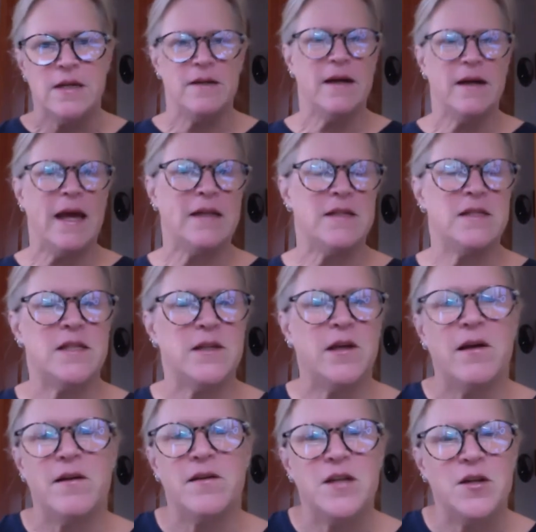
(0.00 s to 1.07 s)
And,
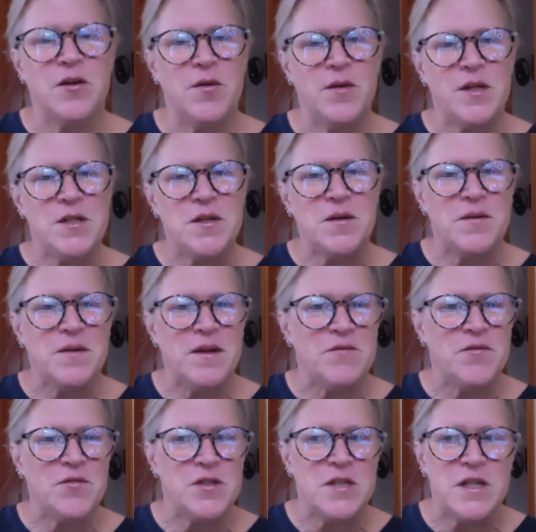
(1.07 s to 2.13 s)
uh, you know, and to,
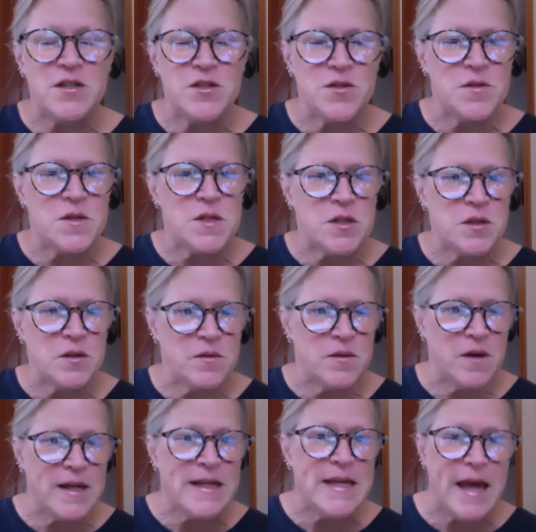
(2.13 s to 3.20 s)
and for teachers to,
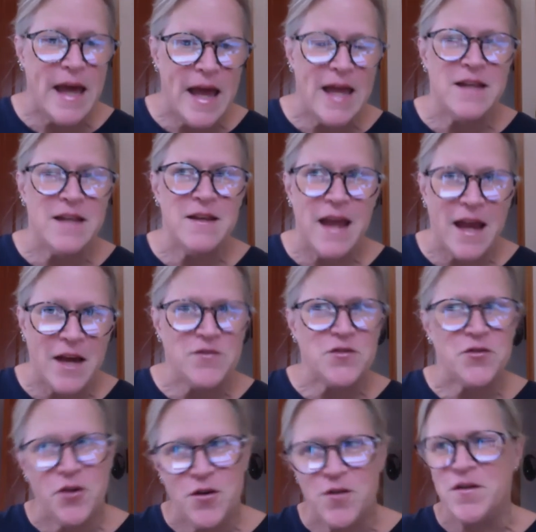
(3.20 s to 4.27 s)
again, after
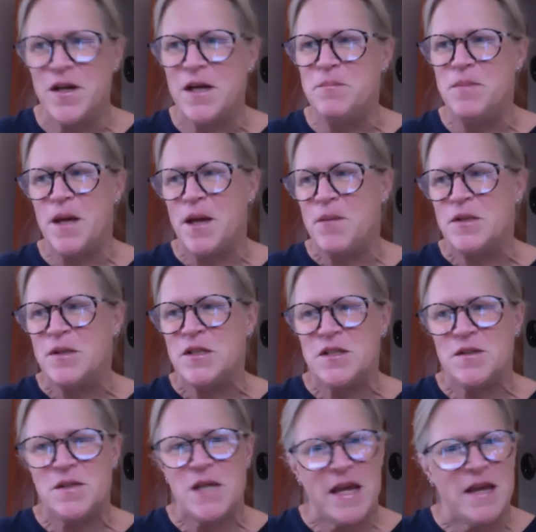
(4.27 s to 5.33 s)
COVID, be able to
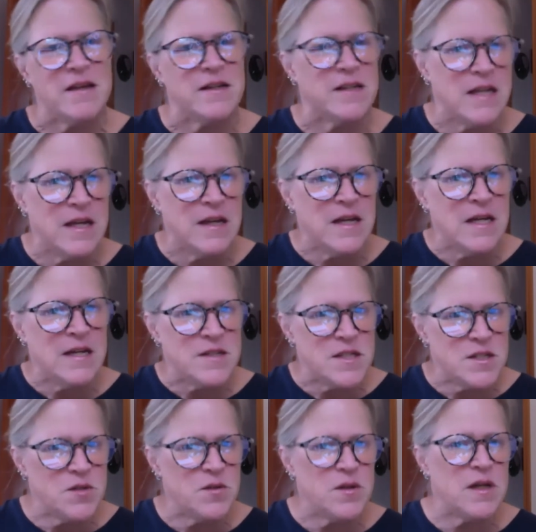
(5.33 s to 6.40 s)
take
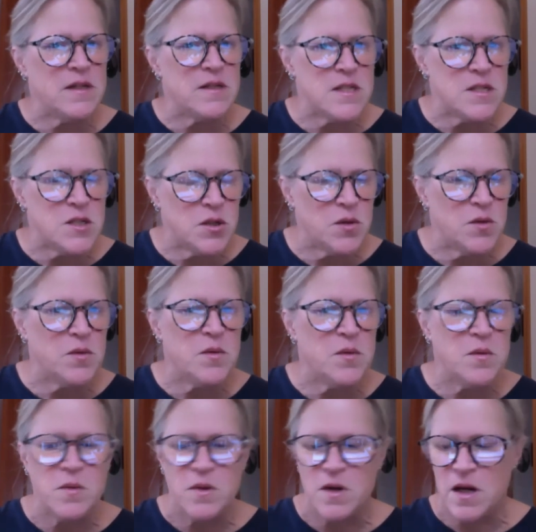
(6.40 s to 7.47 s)
students
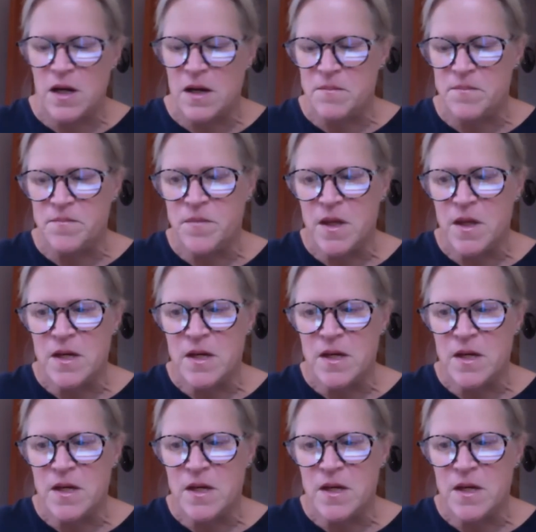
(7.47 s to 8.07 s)
to um,